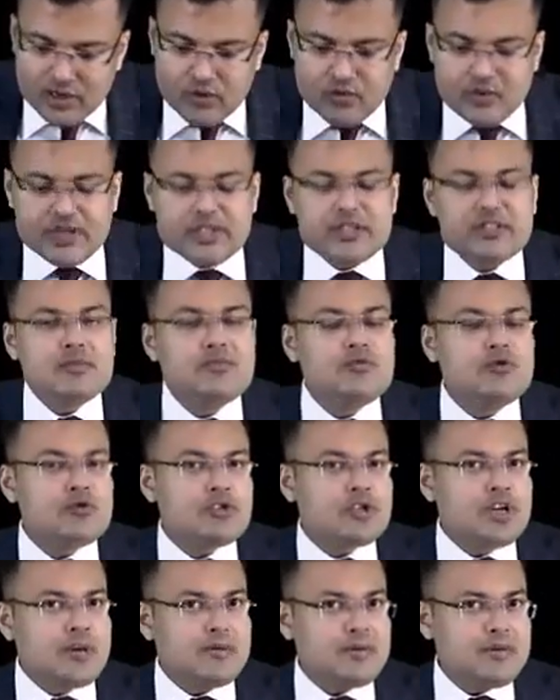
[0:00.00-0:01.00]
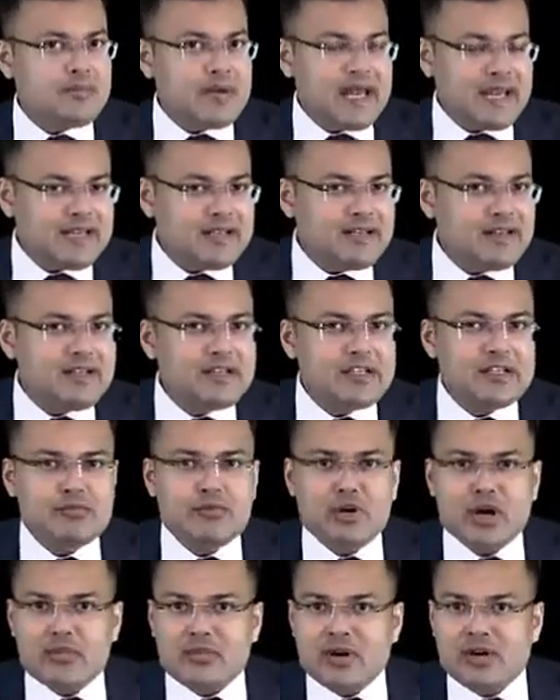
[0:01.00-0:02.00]
what is the most common malignant
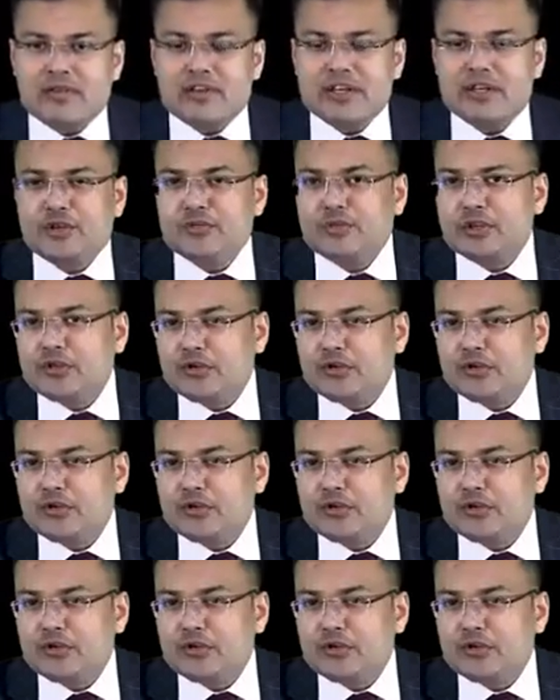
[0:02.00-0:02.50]
small bowel tumor?